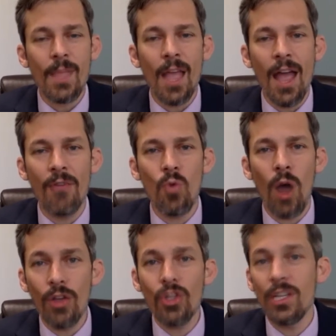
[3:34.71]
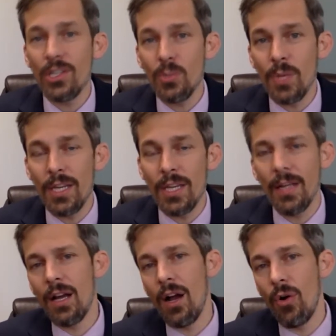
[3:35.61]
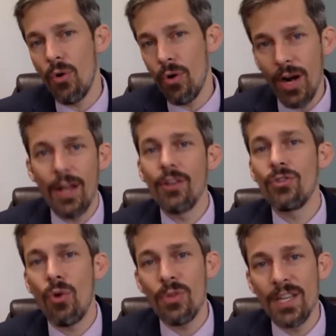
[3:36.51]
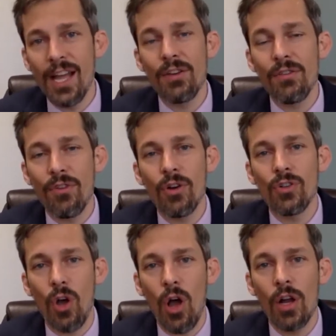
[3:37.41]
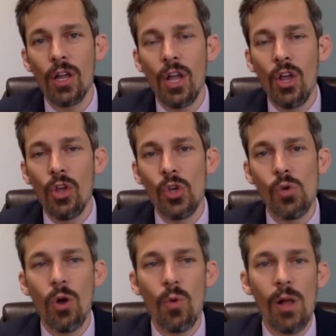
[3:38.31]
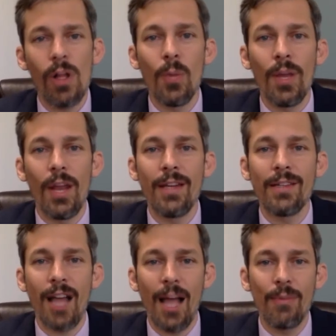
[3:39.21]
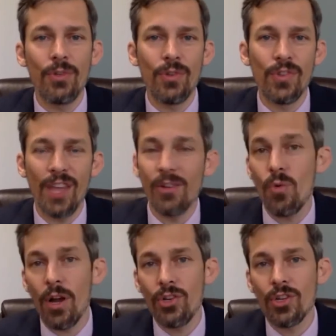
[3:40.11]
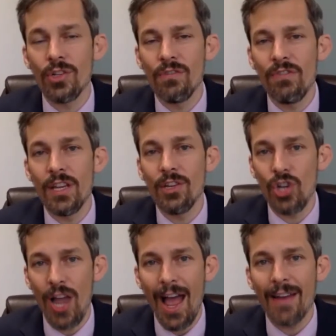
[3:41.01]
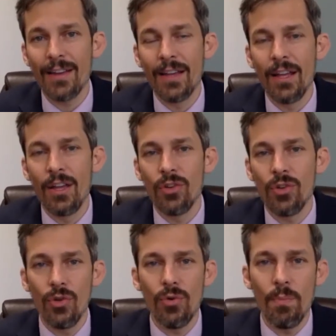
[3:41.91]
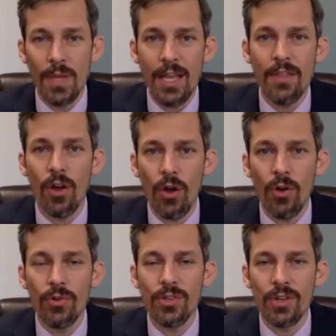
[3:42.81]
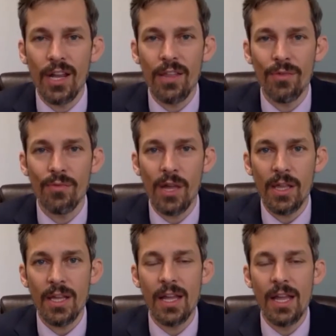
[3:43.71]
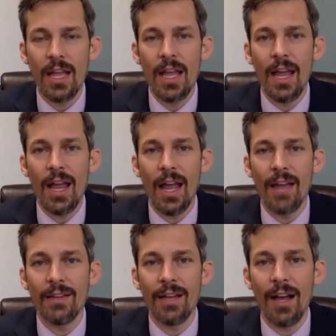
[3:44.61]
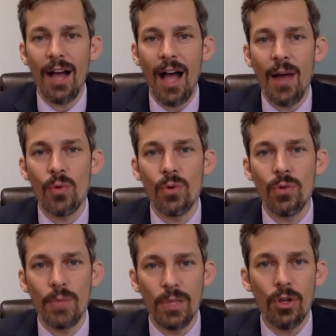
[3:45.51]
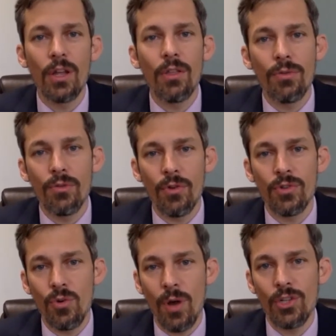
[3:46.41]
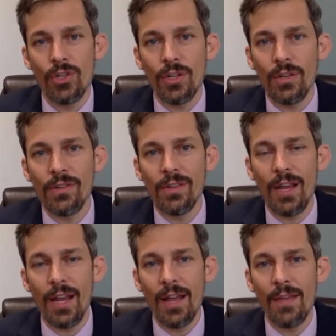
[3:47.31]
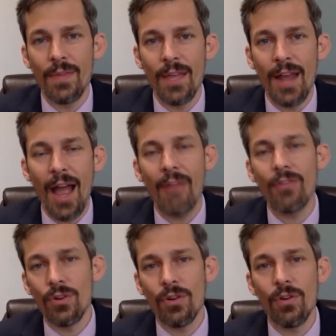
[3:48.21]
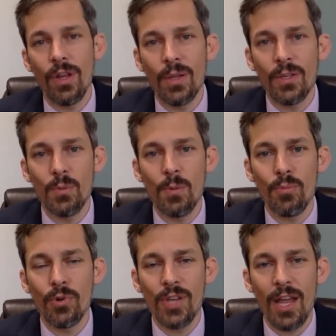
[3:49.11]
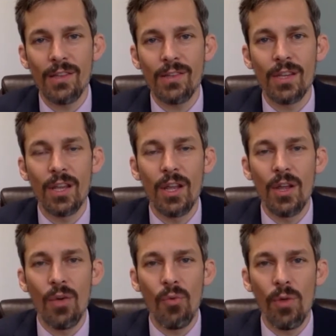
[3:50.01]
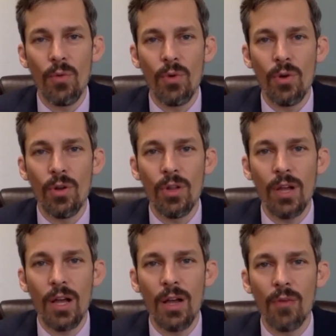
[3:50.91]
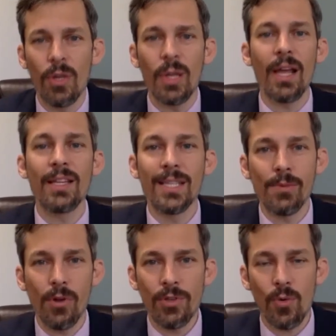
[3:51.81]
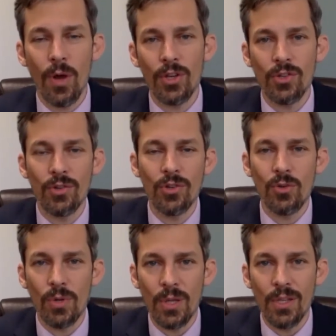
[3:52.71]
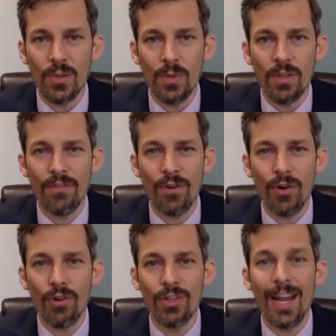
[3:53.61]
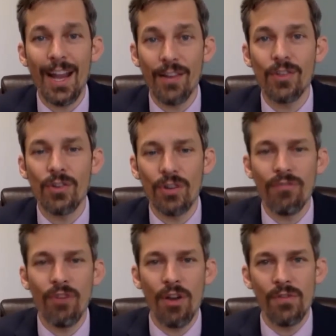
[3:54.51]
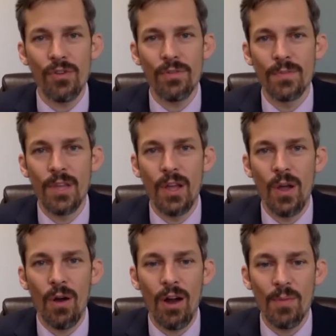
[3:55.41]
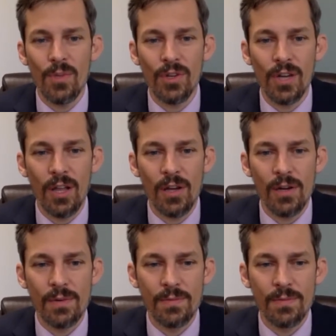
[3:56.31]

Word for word: And while she's speaking, uh, or toward the end of her talk, you are welcome at any time to send questions via chat to me, the host, Nathan Rayleigh, and uh, I will be looking through those questions. And then after Elizabeth presents, we will uh, relay some of those questions to Elizabeth for her to answer in front of you. All right, Mr. Keller.